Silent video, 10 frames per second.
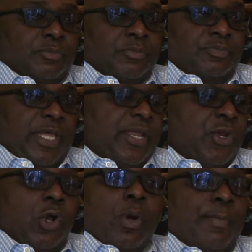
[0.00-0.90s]
they
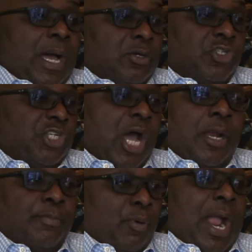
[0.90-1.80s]
know about
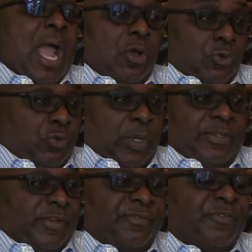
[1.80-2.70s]
John Brown, who
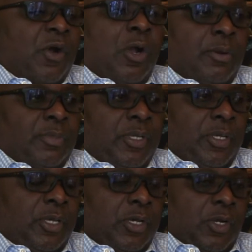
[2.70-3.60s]
has a farm
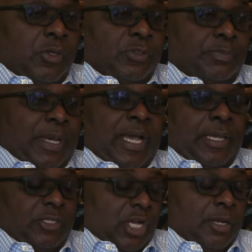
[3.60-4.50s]
close by,
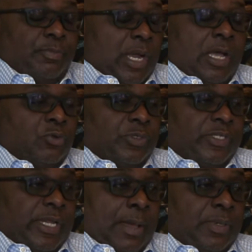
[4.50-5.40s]
John Brown was
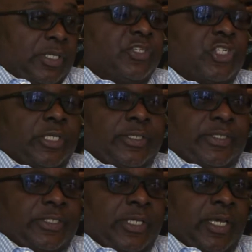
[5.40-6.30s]
an abolitionist.